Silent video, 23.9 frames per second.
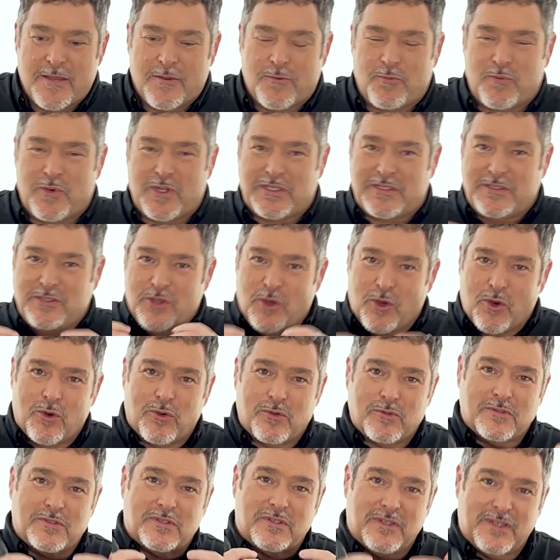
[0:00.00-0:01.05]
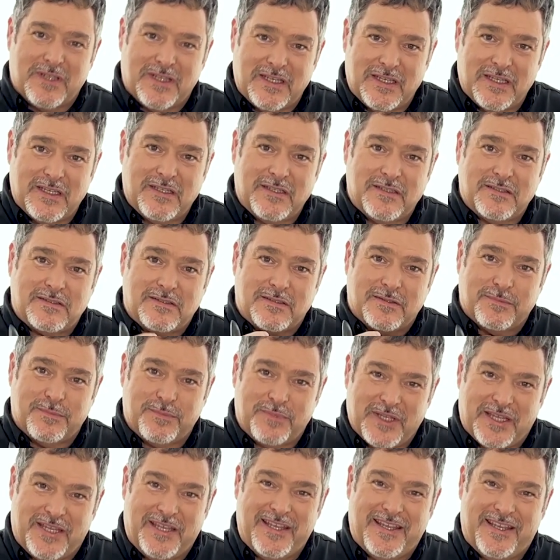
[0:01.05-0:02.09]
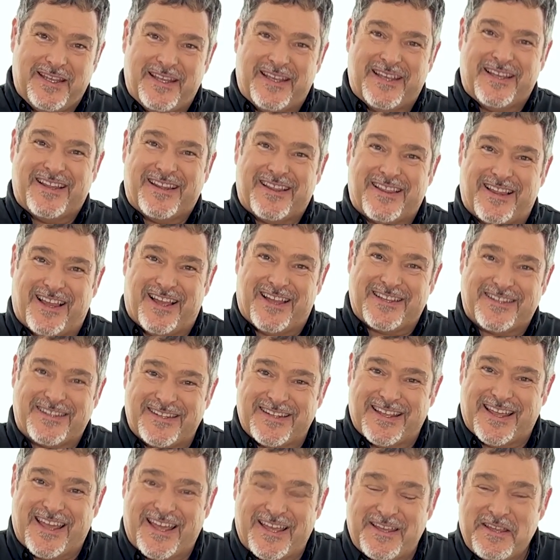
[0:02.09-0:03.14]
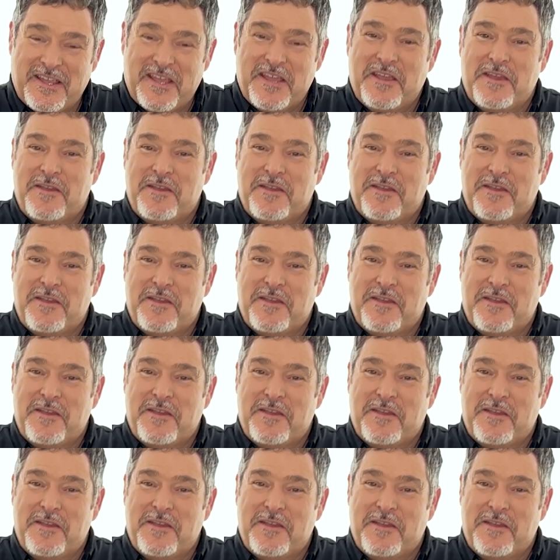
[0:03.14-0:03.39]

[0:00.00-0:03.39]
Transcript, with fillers: we don't need to be like that,